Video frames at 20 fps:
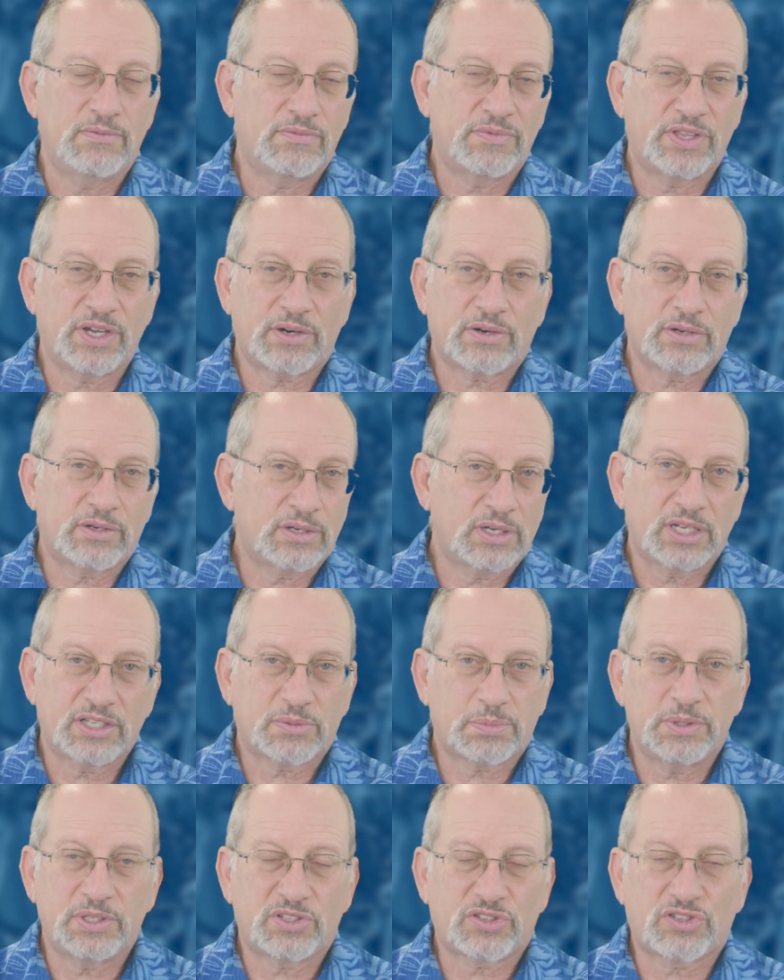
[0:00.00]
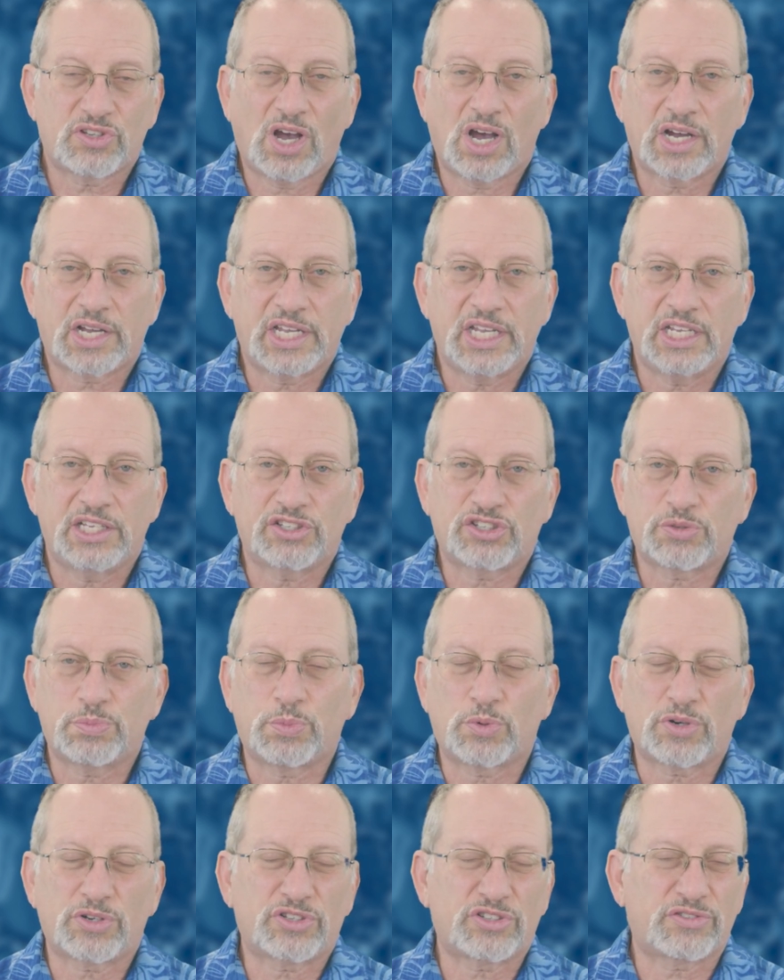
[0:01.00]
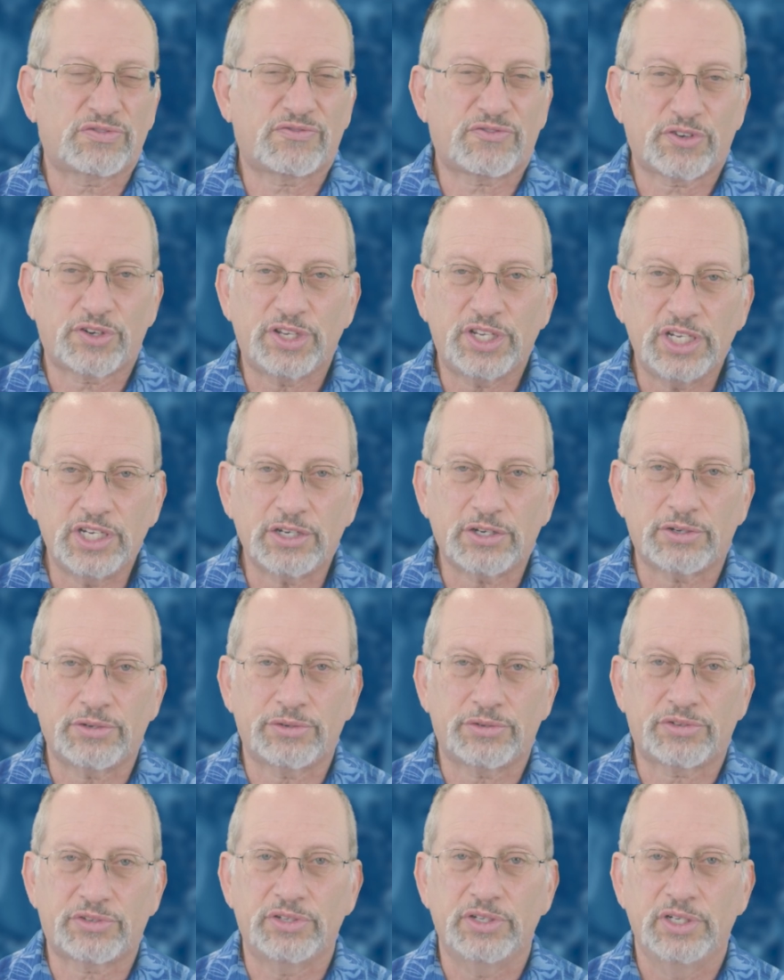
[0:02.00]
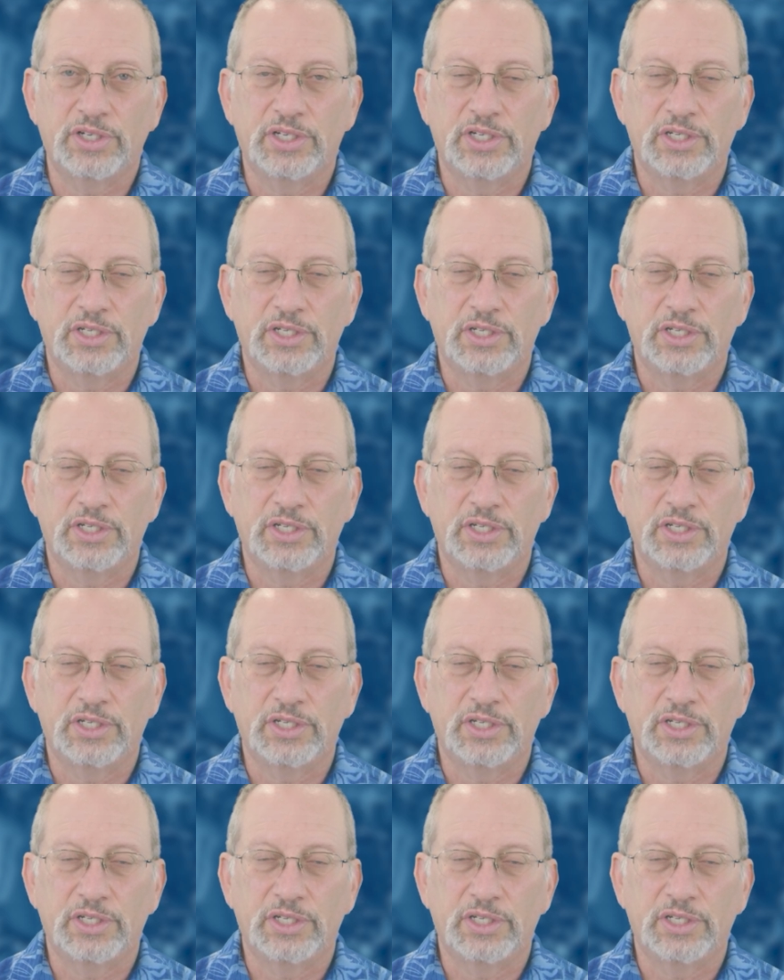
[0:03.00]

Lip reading: There has been stalking in sports for years.